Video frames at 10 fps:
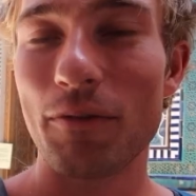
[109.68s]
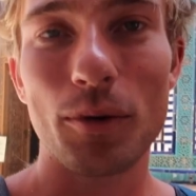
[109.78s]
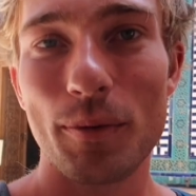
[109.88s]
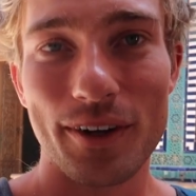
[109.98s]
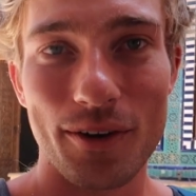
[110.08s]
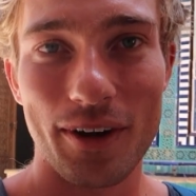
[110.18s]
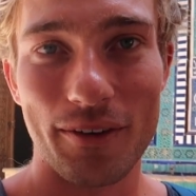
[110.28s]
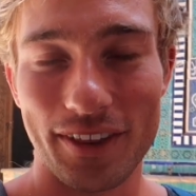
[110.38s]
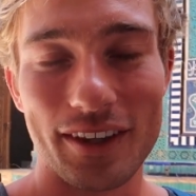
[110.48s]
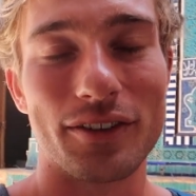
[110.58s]
Everywhere we go,
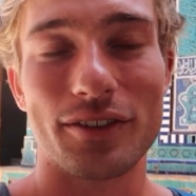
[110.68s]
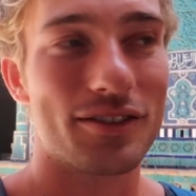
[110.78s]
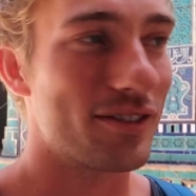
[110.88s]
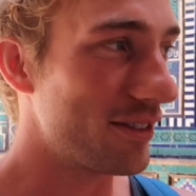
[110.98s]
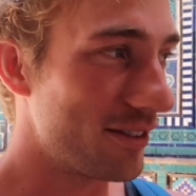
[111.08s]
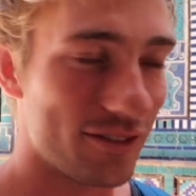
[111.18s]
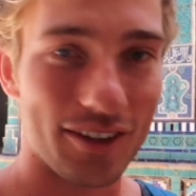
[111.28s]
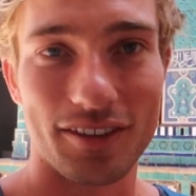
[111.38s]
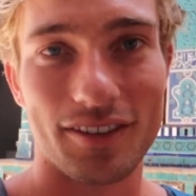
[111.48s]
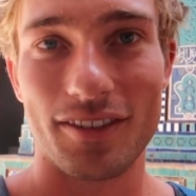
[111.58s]
everything looks
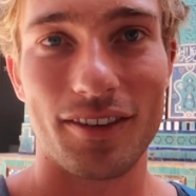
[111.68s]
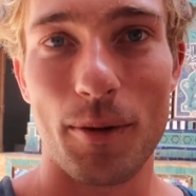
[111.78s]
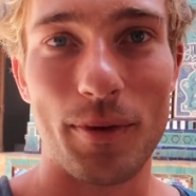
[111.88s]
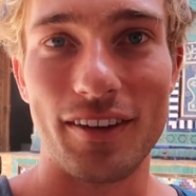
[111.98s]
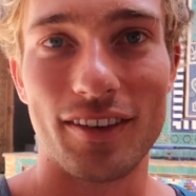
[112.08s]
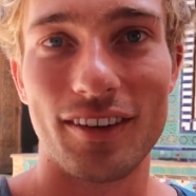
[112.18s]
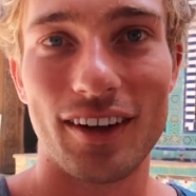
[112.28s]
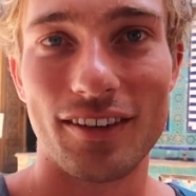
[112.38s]
just amazing.